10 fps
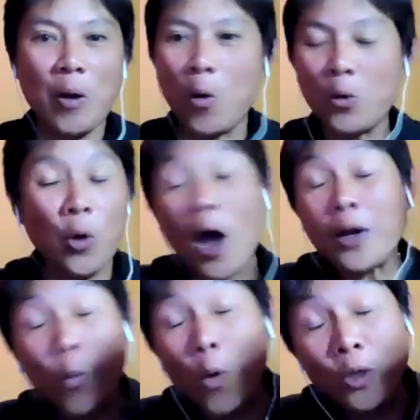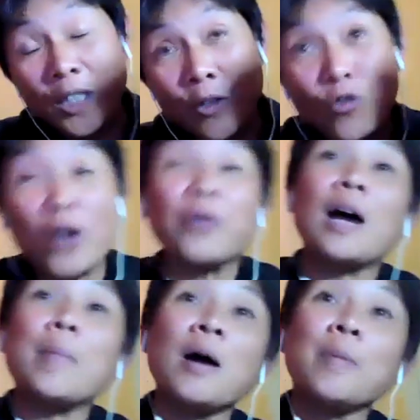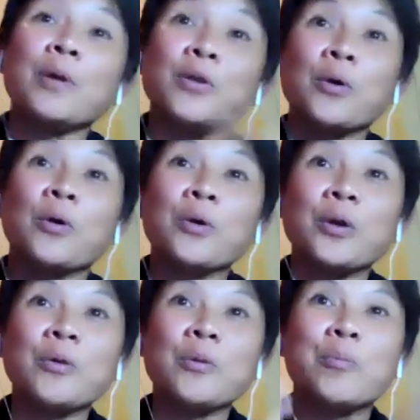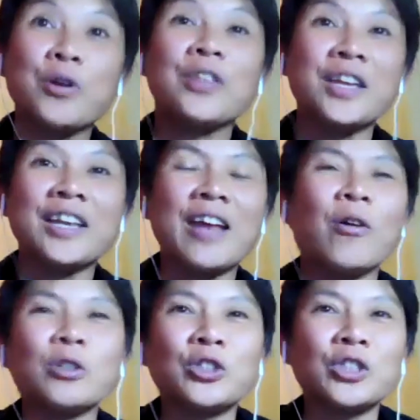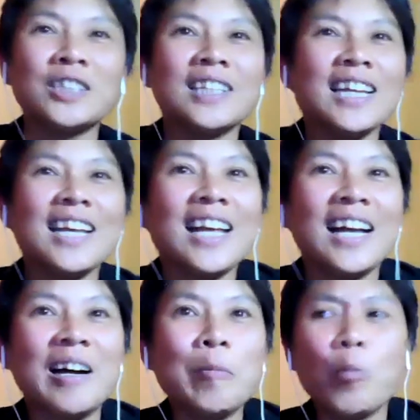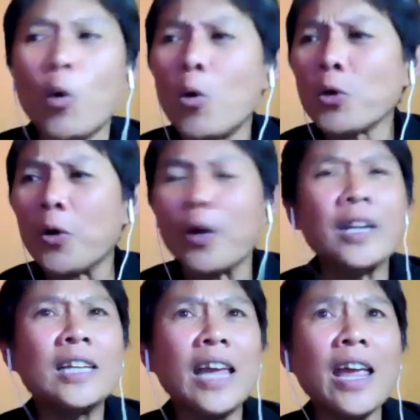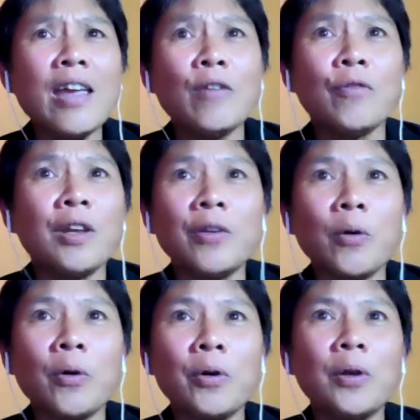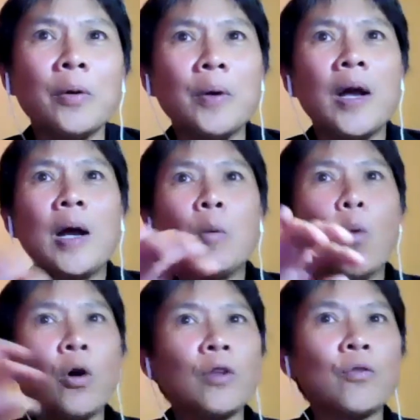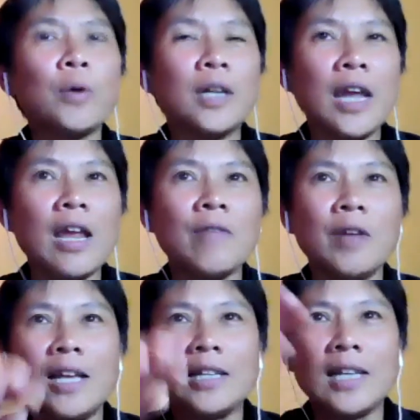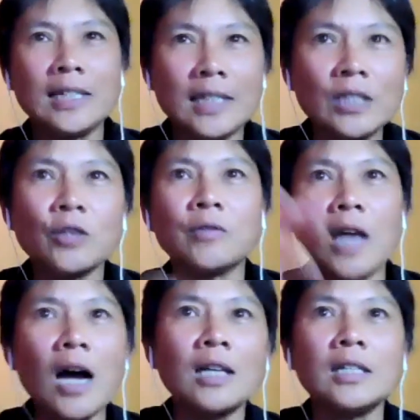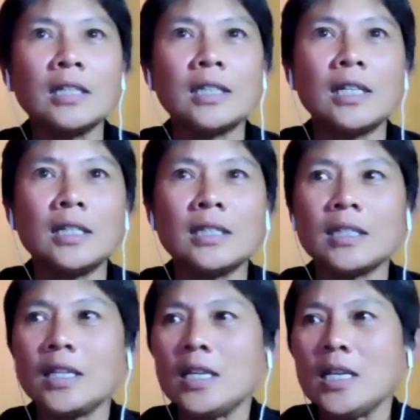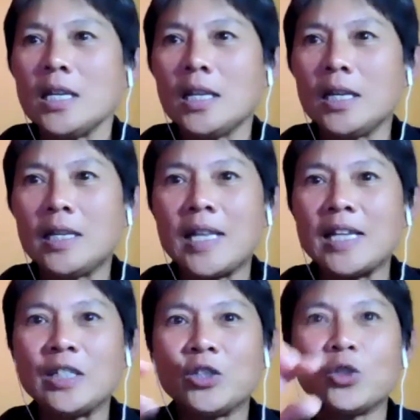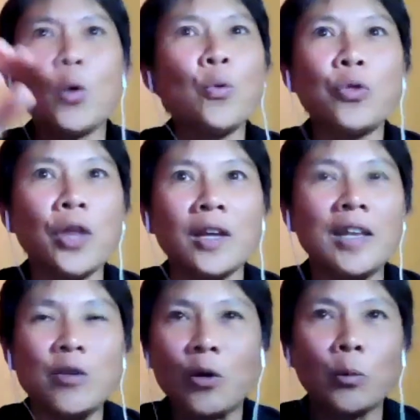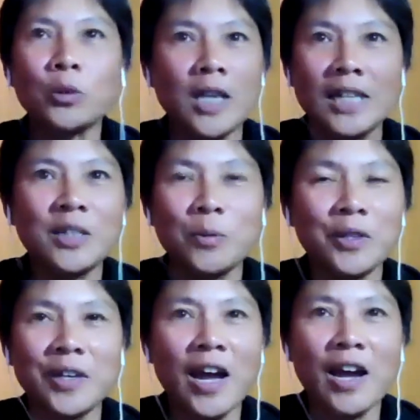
or you're underwater and you're trying to come up and you're breathing in that oxygen, or you're in a cave and you're walking through a cave, and that sense of darkness that is so thick that you can almost cut it with